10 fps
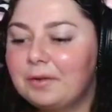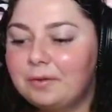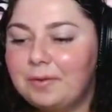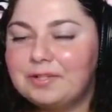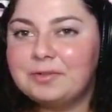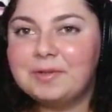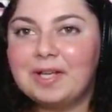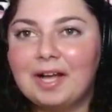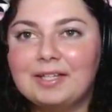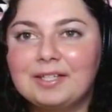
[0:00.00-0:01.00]
Who else do we
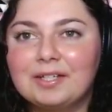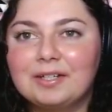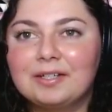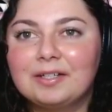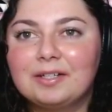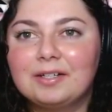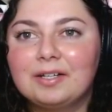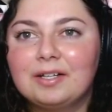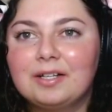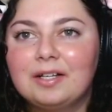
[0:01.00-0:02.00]
got in here?
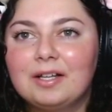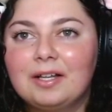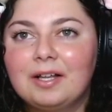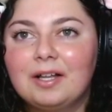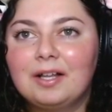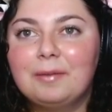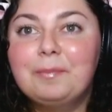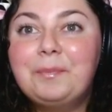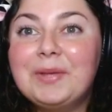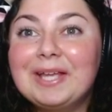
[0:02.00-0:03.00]

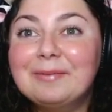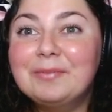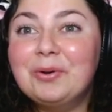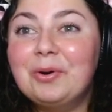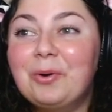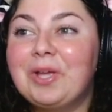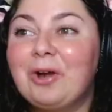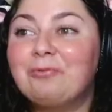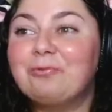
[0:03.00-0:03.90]
Bimu, we are